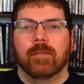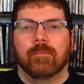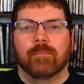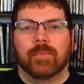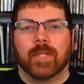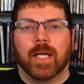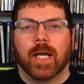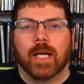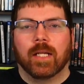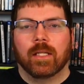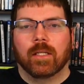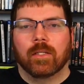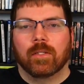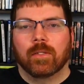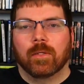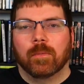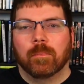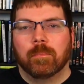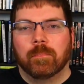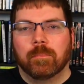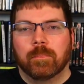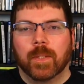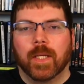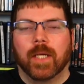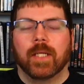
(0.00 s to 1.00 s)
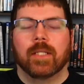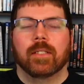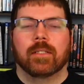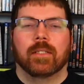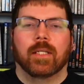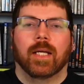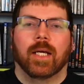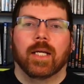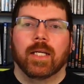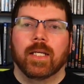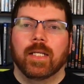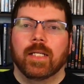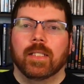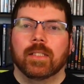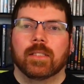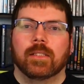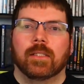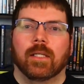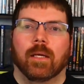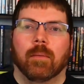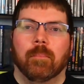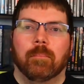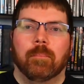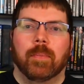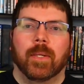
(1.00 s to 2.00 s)
that little plate that he's
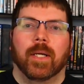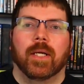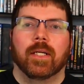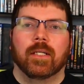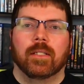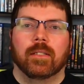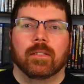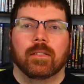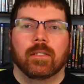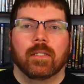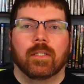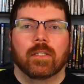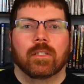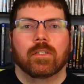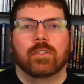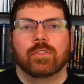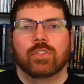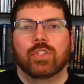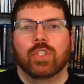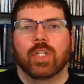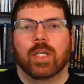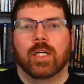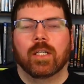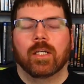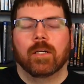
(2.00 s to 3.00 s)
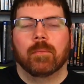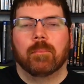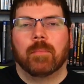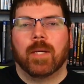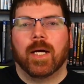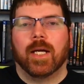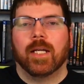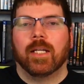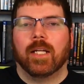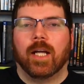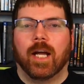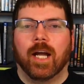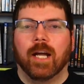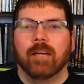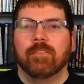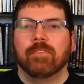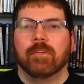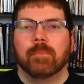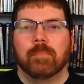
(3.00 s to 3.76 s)
a big little chunk of my life,